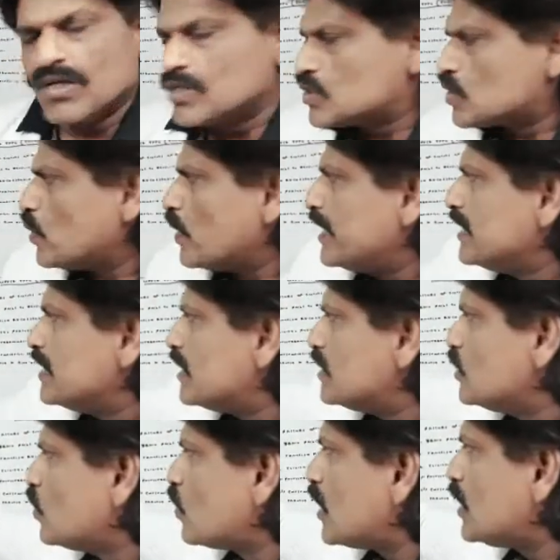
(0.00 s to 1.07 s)
So in the
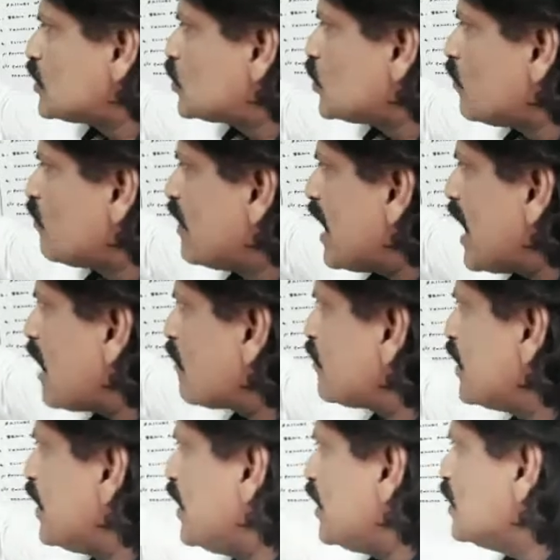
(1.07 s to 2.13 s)
neural tube, we have
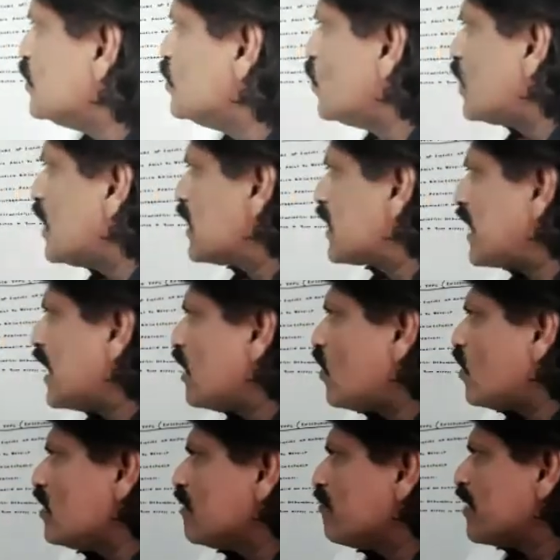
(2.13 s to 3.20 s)
the neural
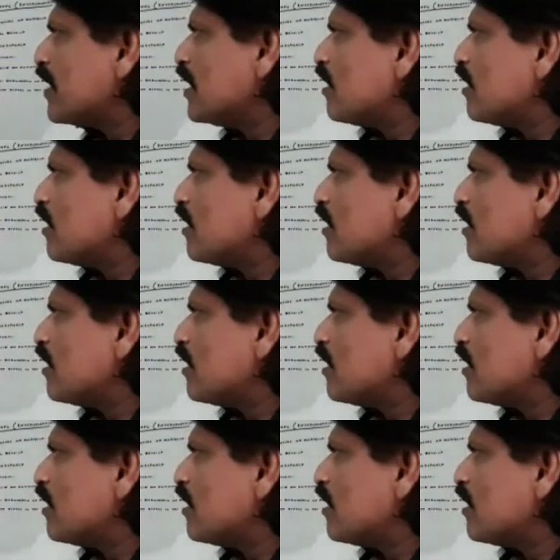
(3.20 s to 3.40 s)
canal,